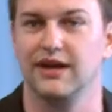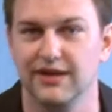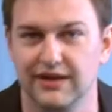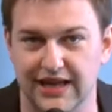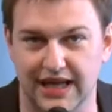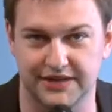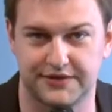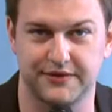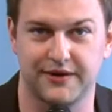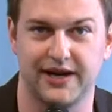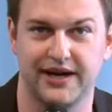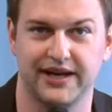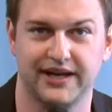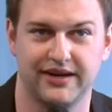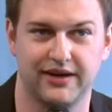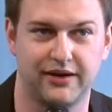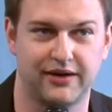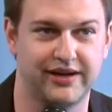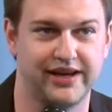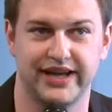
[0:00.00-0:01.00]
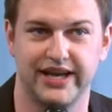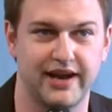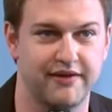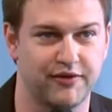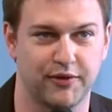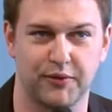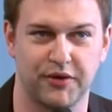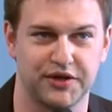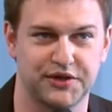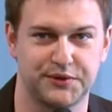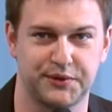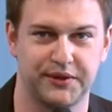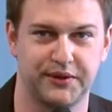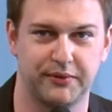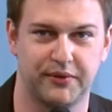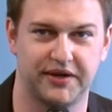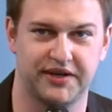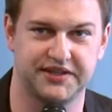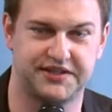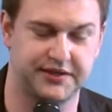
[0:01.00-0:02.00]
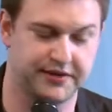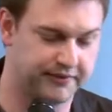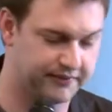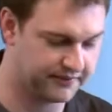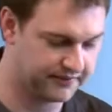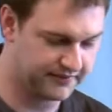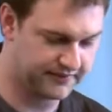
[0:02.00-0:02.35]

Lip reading: That's right. It never works when you want it to.